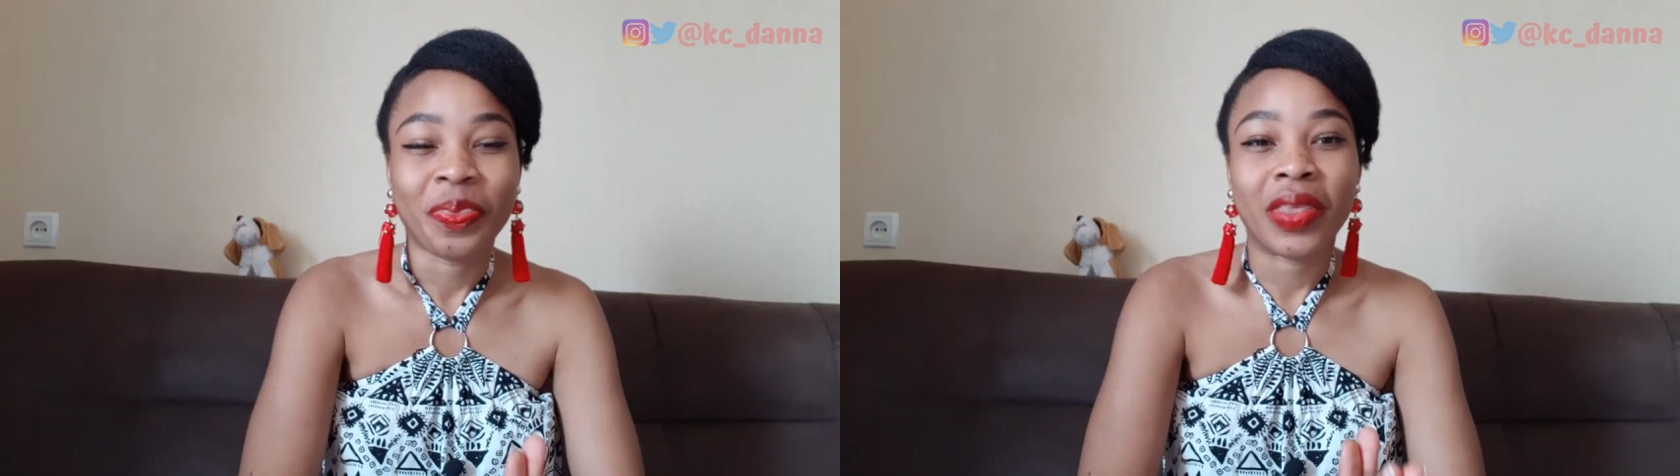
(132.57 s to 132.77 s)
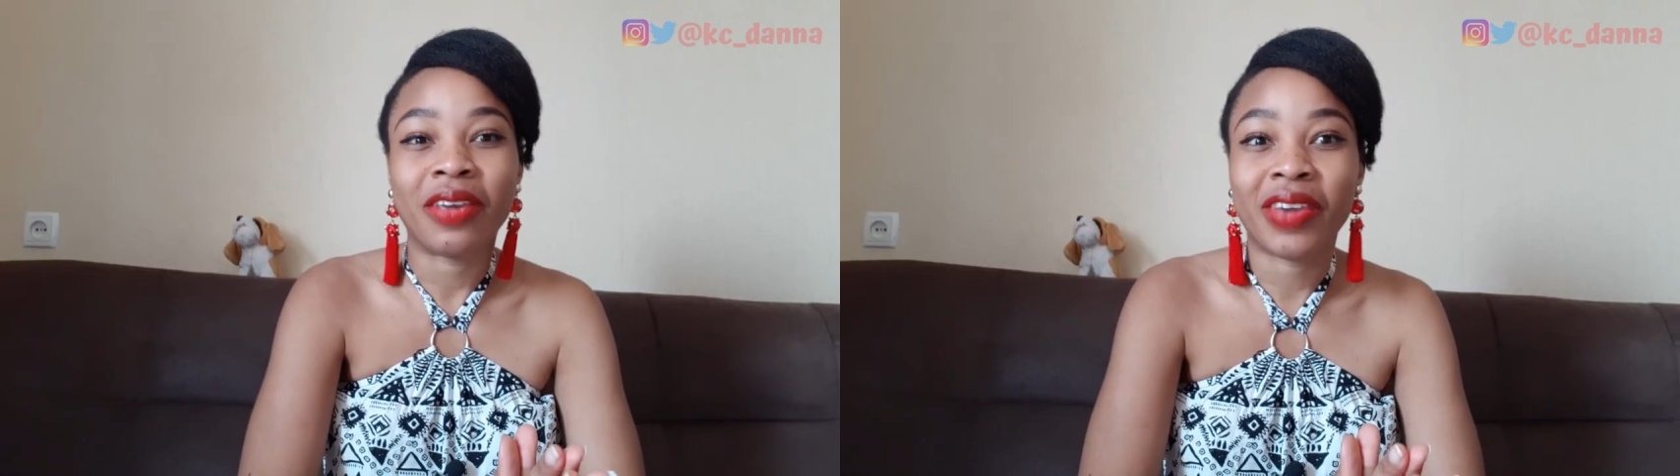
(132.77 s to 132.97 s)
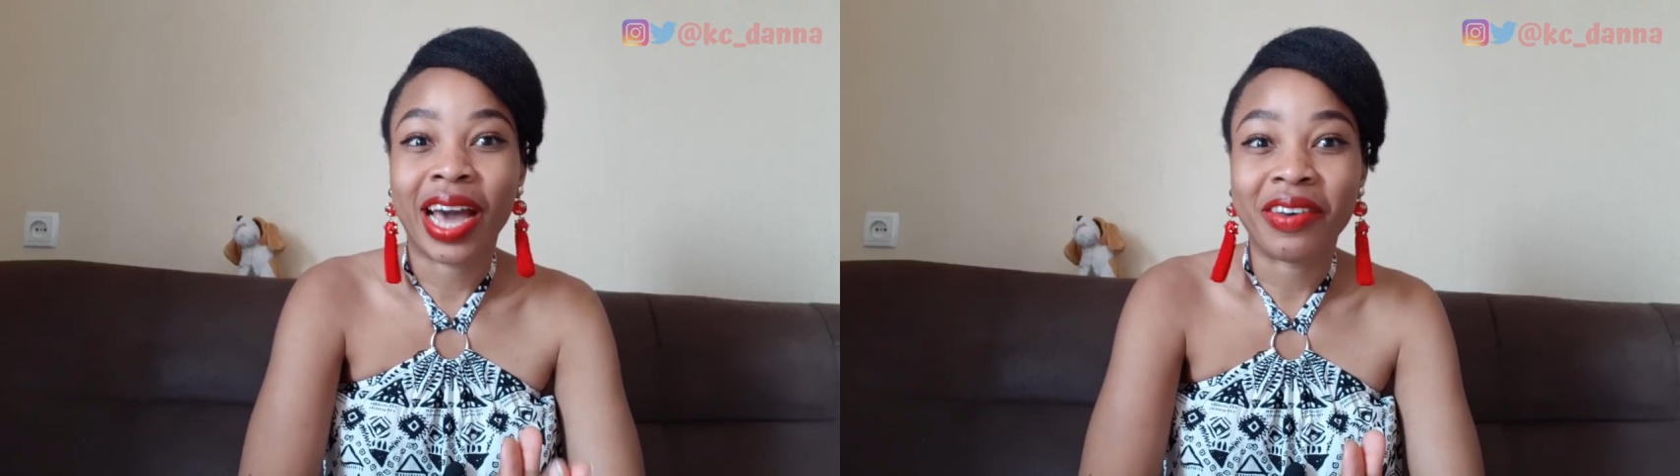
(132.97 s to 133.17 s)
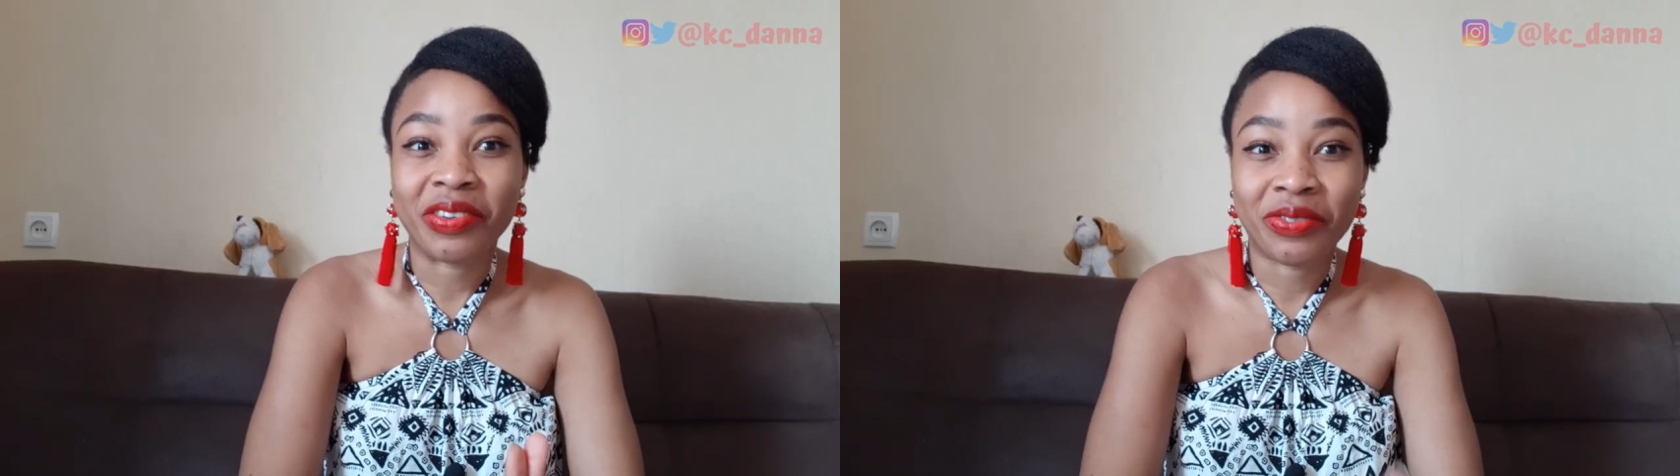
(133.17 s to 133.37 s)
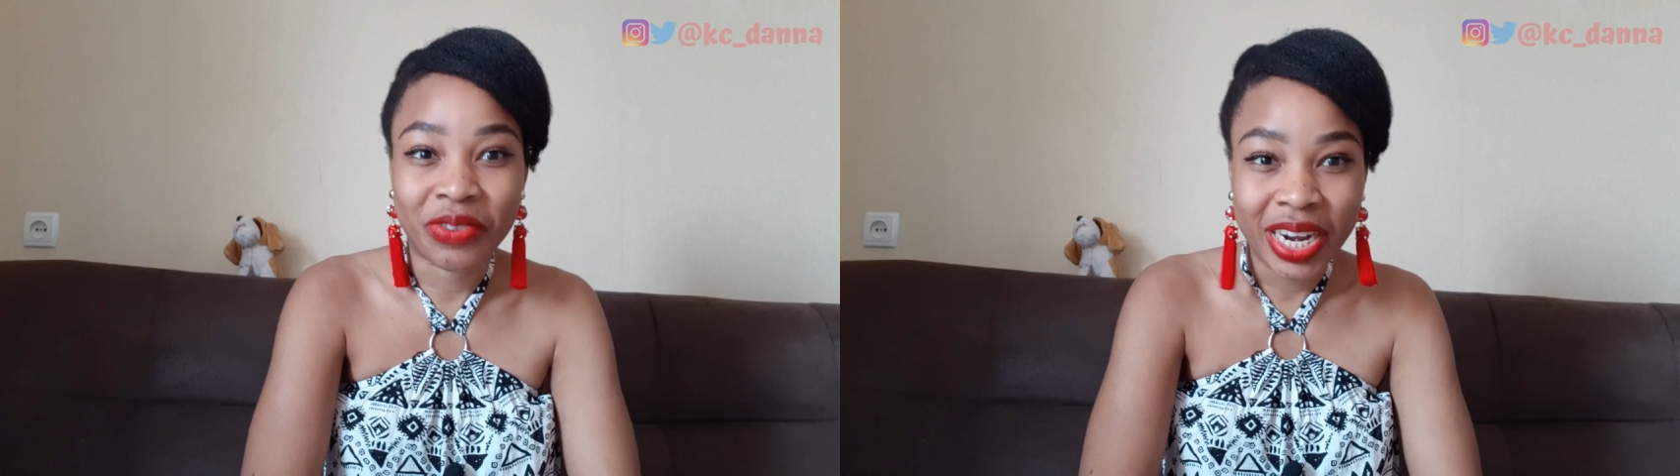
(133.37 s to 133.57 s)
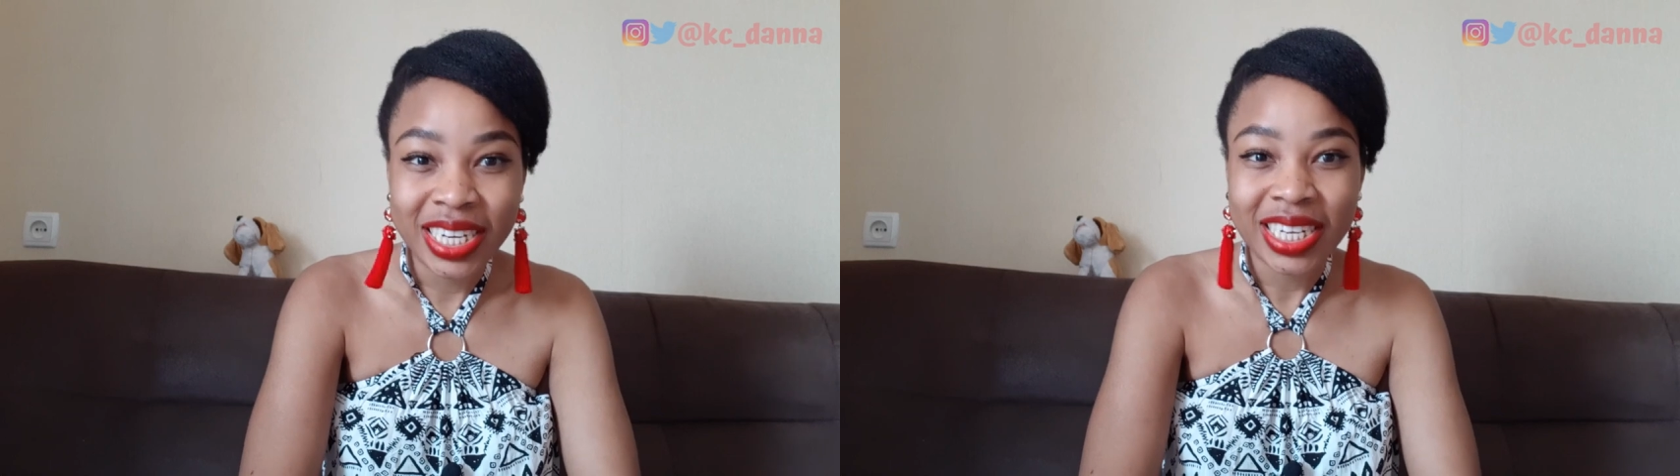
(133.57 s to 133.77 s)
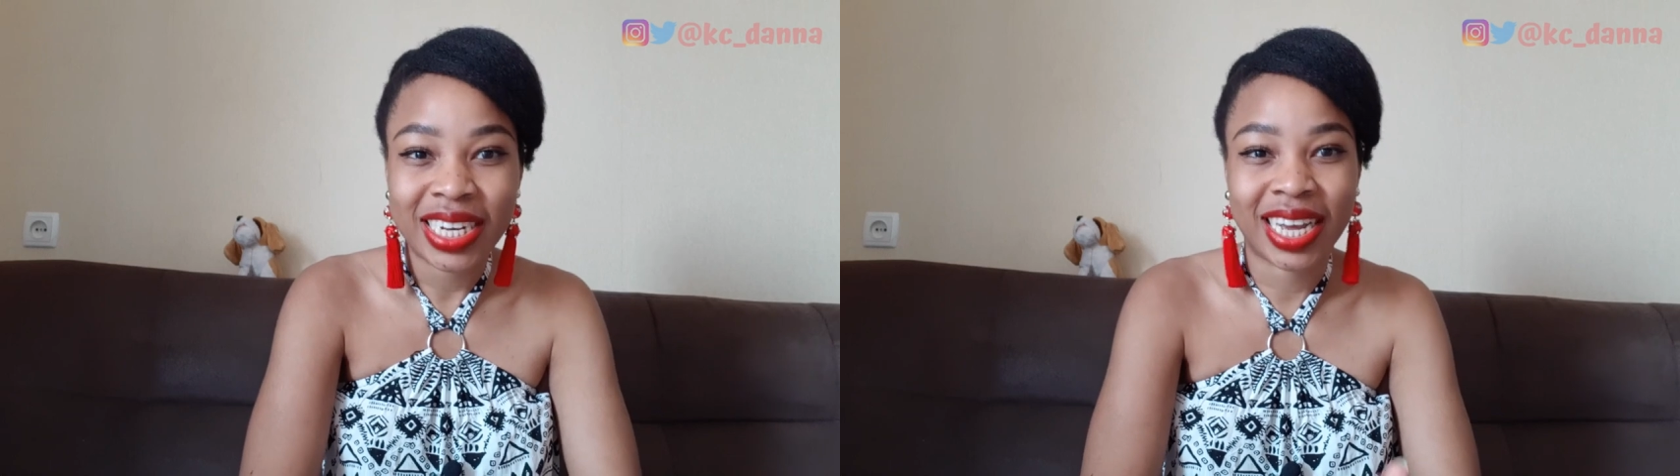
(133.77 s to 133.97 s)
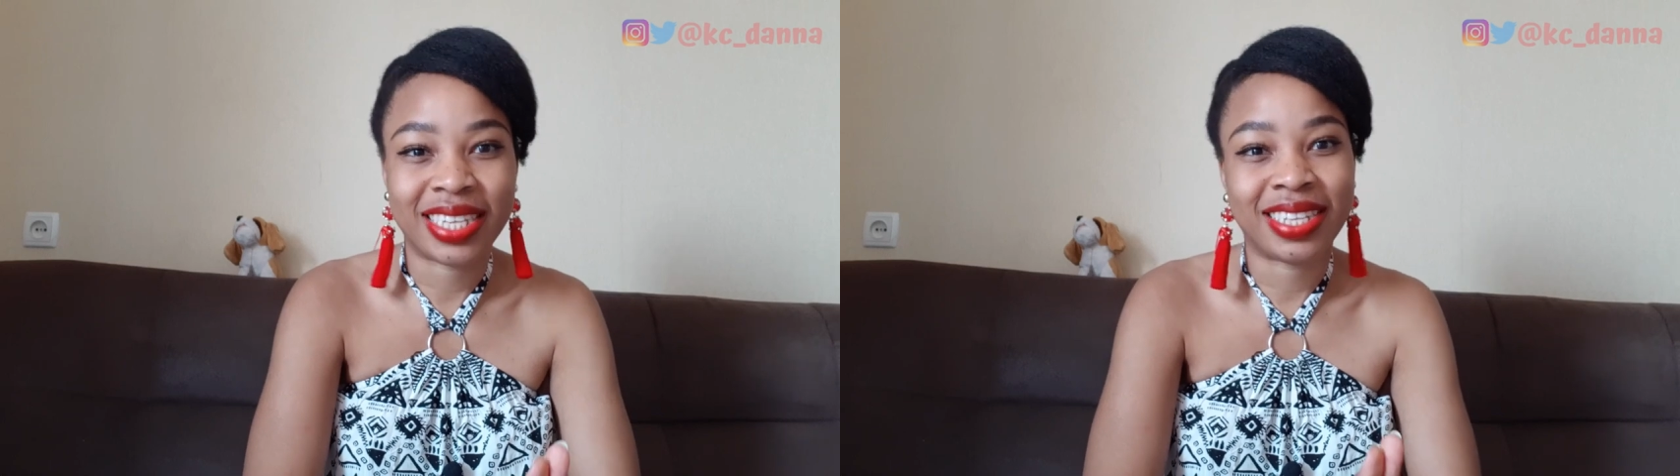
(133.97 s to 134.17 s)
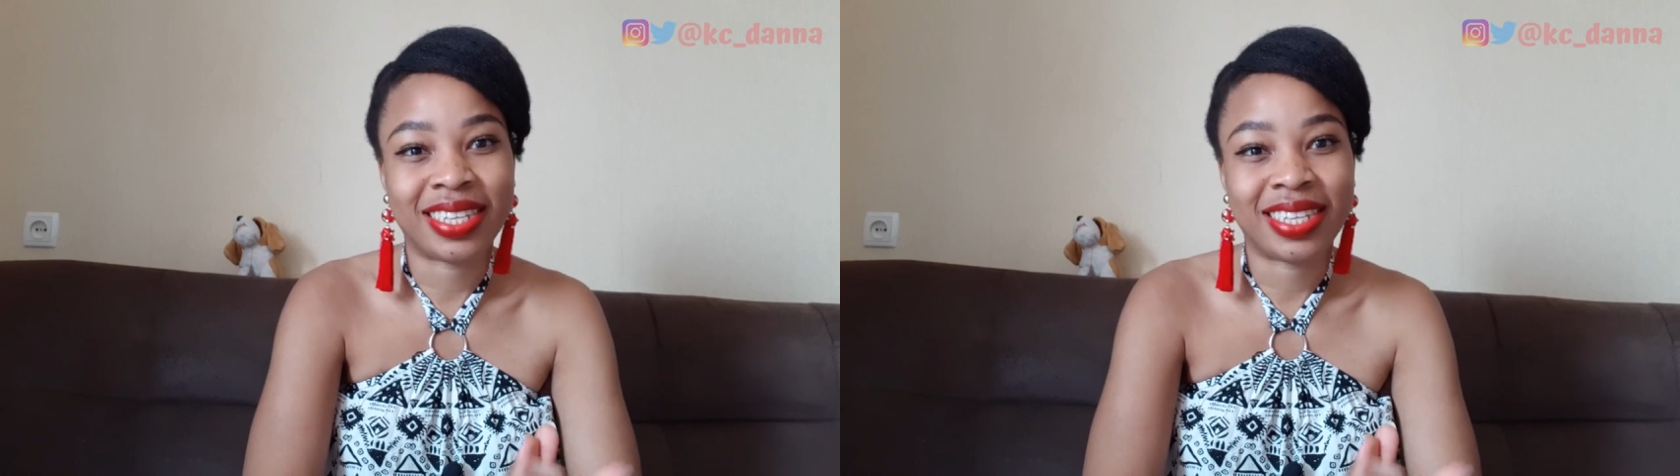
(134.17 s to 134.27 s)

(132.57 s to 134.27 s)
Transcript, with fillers: If you have a friend that is in